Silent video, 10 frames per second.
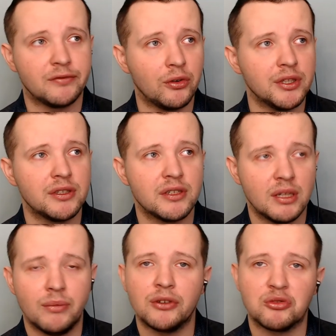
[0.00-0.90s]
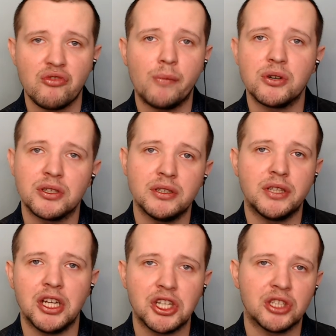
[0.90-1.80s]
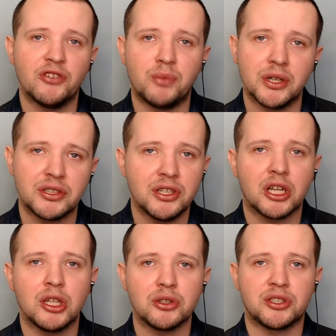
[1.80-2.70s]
for instance, about representation of particular